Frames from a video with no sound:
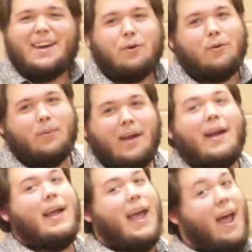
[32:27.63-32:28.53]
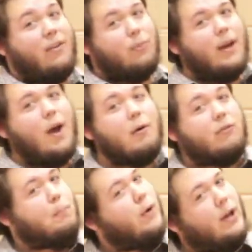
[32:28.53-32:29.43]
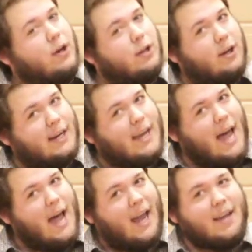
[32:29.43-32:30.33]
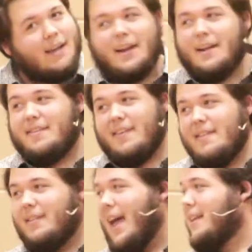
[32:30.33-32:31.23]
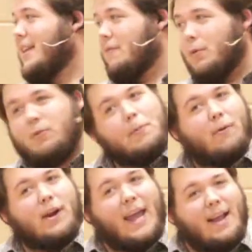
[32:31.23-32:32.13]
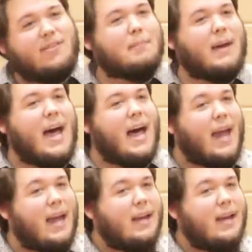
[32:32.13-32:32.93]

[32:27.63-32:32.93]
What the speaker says: who, as we know, is a pretty good-looking guy. It says that. David was a pretty handsome guy,